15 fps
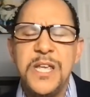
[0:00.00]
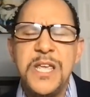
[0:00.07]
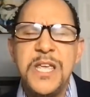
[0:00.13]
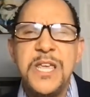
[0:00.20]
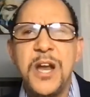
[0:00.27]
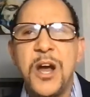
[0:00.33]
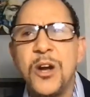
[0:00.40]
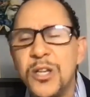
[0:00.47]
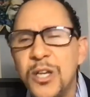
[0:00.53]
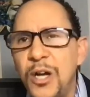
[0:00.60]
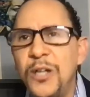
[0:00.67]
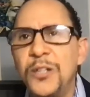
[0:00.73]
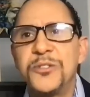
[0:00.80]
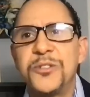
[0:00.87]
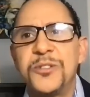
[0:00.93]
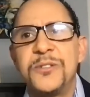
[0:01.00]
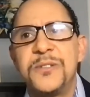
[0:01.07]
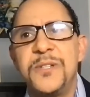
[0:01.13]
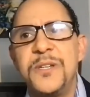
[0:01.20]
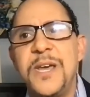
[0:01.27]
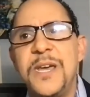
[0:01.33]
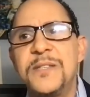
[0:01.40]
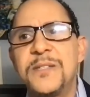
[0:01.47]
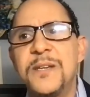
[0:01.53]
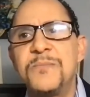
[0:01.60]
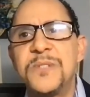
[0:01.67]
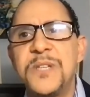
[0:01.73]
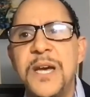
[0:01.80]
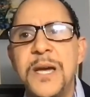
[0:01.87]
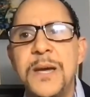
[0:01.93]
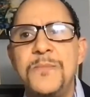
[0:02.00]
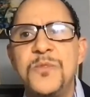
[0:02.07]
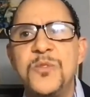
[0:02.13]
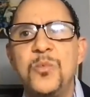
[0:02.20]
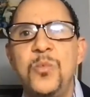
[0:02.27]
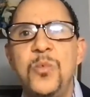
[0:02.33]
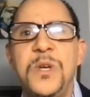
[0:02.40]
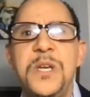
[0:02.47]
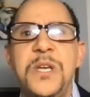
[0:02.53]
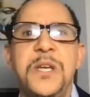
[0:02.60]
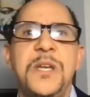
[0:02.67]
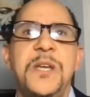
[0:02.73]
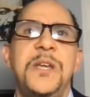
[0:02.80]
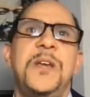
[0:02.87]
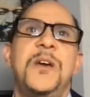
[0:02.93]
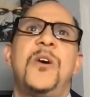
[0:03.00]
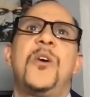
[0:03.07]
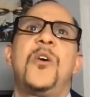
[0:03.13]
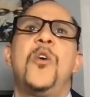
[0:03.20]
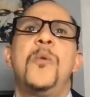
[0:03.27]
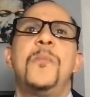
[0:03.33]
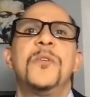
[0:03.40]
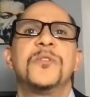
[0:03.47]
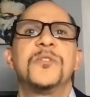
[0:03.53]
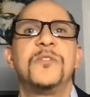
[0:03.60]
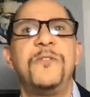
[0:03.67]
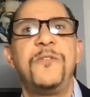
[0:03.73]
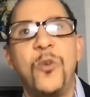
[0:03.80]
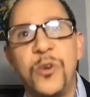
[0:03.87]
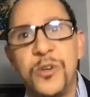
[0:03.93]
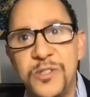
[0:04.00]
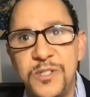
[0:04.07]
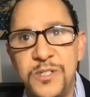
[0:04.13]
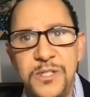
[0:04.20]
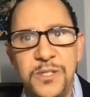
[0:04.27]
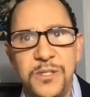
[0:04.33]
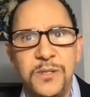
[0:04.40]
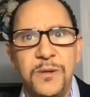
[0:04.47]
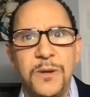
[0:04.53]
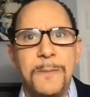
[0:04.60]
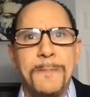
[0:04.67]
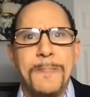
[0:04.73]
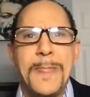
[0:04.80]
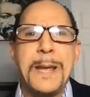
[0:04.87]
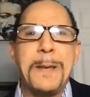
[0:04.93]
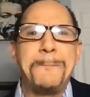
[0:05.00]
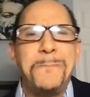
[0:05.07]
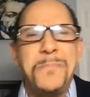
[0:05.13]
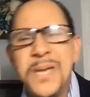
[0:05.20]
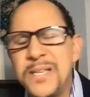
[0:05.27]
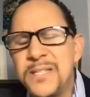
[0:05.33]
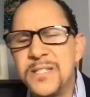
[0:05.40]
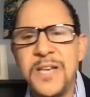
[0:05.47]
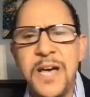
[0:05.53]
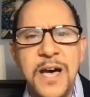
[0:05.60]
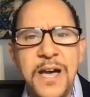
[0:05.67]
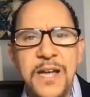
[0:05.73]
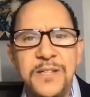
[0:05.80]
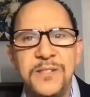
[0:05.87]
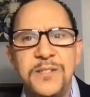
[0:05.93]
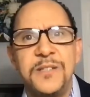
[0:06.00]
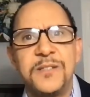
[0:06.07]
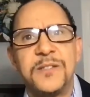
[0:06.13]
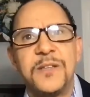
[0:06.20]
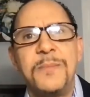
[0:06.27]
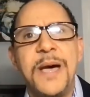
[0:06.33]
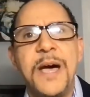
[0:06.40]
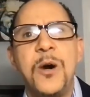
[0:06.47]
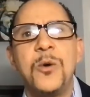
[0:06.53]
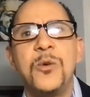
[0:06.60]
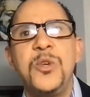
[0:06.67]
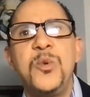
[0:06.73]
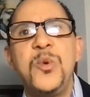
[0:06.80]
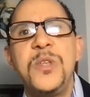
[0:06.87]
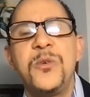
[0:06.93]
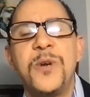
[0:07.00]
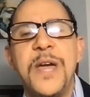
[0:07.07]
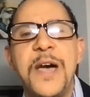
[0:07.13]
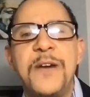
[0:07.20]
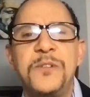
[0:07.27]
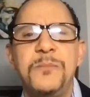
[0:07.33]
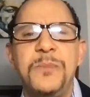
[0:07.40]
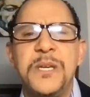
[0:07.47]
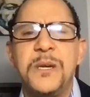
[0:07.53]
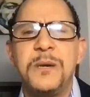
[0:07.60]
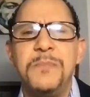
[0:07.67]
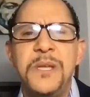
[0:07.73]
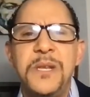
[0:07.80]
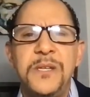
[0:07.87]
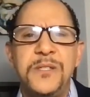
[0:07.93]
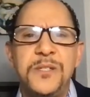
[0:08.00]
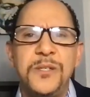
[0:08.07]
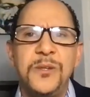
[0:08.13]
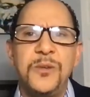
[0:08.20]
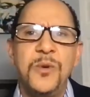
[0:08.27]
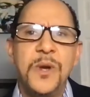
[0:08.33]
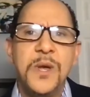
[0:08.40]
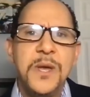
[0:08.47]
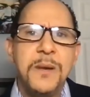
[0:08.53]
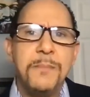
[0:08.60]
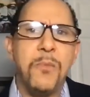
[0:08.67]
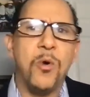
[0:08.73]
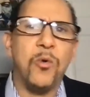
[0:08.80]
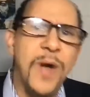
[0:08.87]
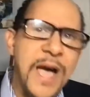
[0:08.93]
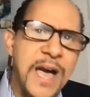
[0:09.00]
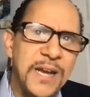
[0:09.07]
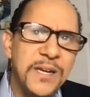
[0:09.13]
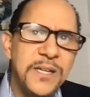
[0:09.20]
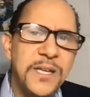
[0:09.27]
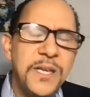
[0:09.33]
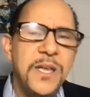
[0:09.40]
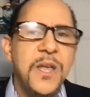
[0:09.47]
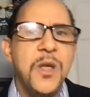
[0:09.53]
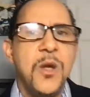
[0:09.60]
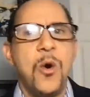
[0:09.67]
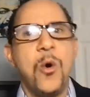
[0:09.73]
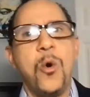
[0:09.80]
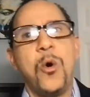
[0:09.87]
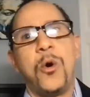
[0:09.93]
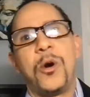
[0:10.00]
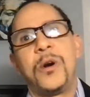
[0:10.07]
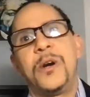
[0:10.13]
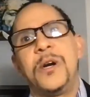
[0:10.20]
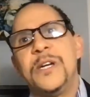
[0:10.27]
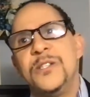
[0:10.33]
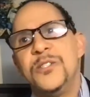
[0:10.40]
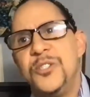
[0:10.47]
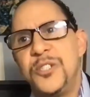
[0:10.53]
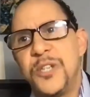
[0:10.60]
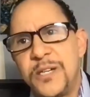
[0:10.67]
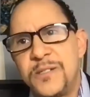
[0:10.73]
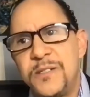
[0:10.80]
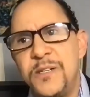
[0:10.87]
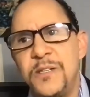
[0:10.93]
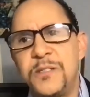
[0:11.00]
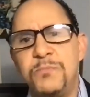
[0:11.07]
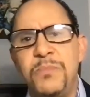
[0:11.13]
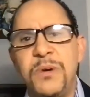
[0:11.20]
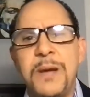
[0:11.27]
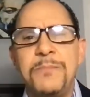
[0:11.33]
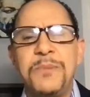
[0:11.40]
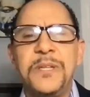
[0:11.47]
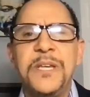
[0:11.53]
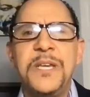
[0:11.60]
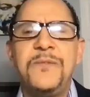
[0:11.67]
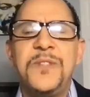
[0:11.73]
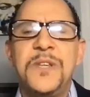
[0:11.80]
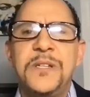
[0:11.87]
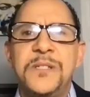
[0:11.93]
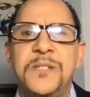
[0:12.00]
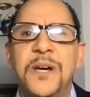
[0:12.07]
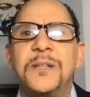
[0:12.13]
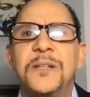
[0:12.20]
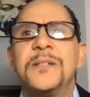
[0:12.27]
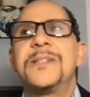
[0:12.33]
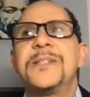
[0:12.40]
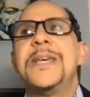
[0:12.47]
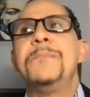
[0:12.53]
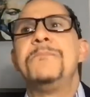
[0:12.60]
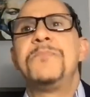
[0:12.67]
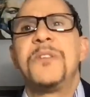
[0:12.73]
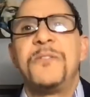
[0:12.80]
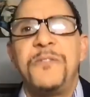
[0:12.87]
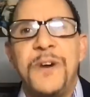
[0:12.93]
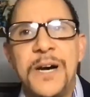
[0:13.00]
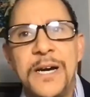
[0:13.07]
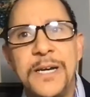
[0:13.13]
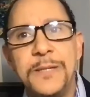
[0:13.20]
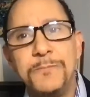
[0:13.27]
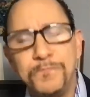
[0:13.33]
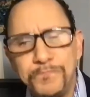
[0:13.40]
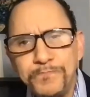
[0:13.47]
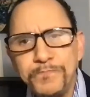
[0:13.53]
In our culture today, sometimes we are almost forced to like pick sides, that somehow you either have to be committed to morality or justice. But I believe that Douglass amplified